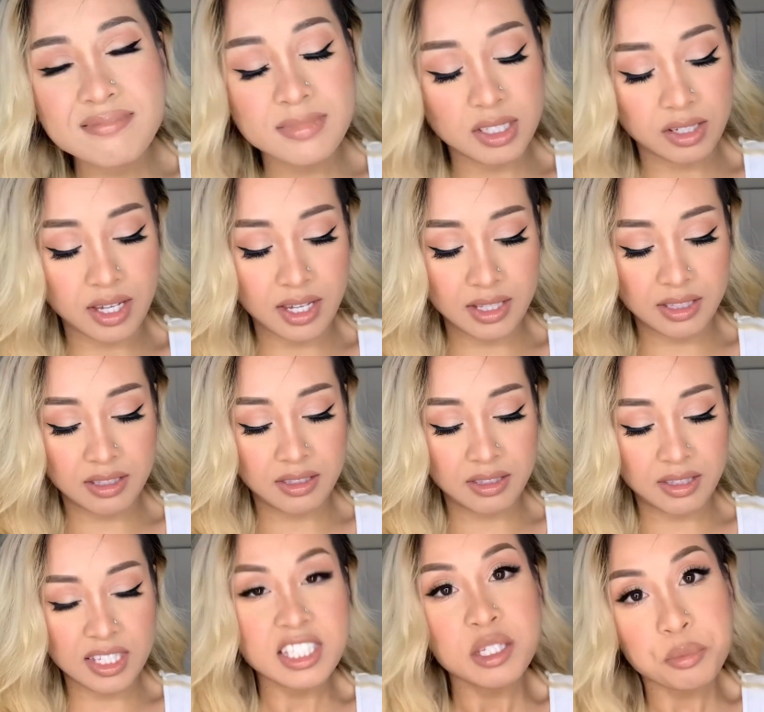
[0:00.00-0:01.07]
okay,
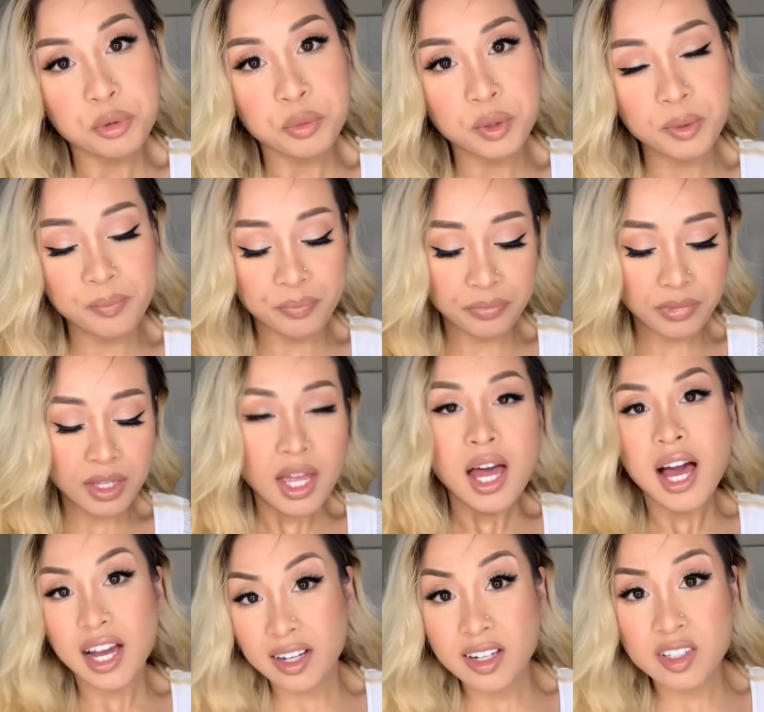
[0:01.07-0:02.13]
let's keep it real.
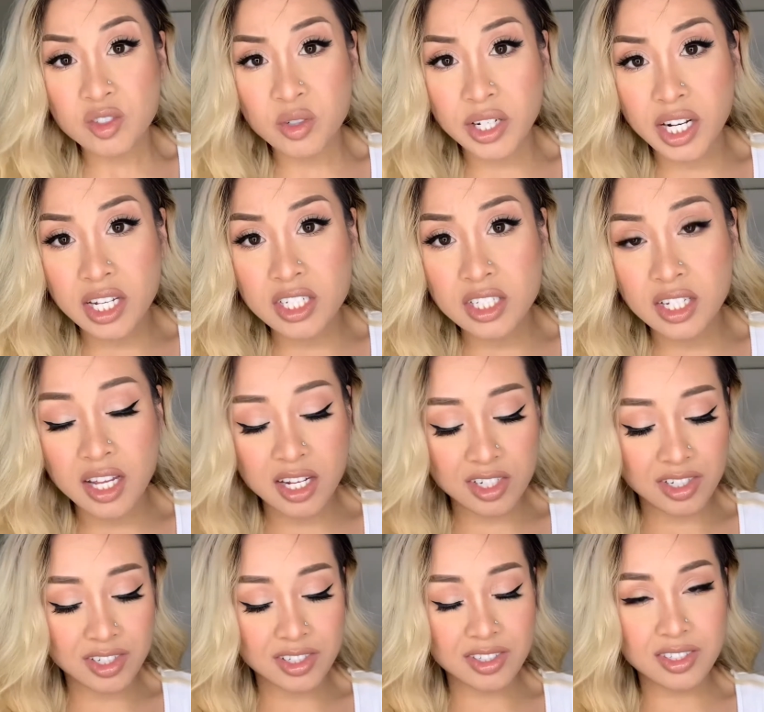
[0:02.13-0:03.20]
I got straight Asian
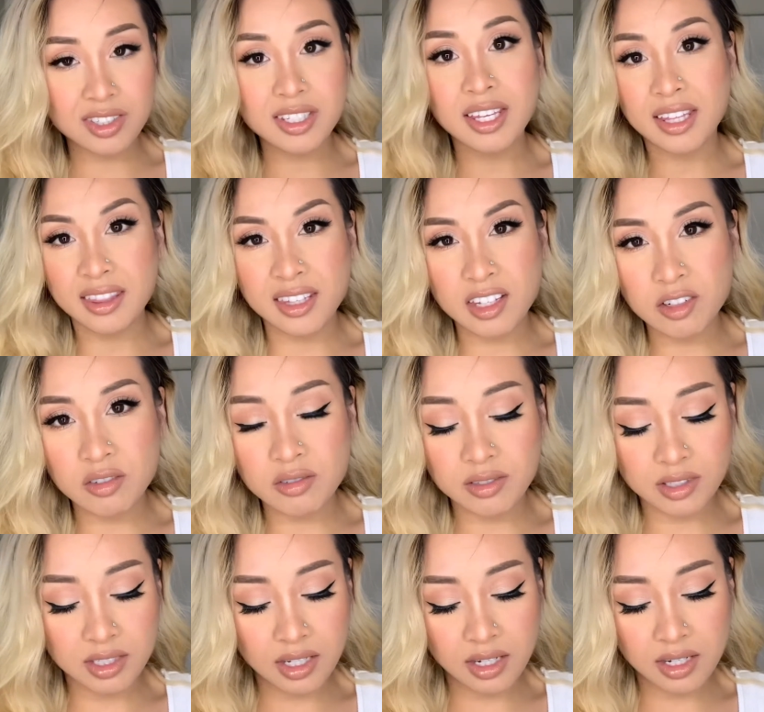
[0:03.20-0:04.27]
lashes and they don't
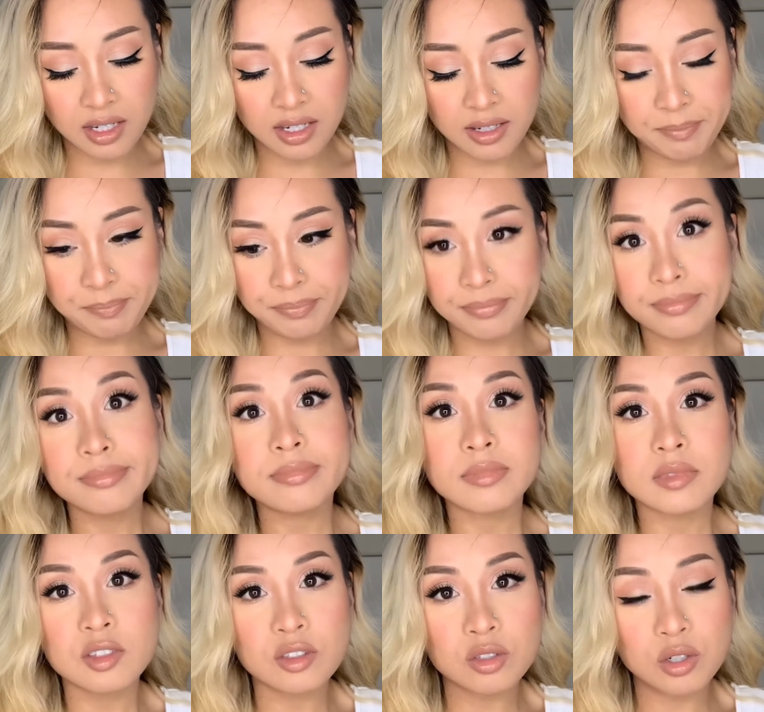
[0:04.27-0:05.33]
stay,
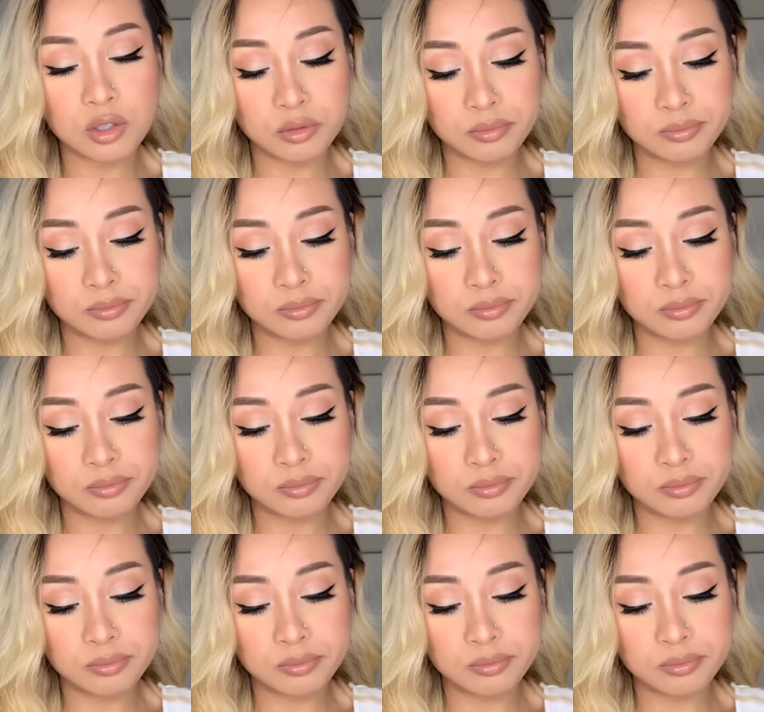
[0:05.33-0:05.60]
so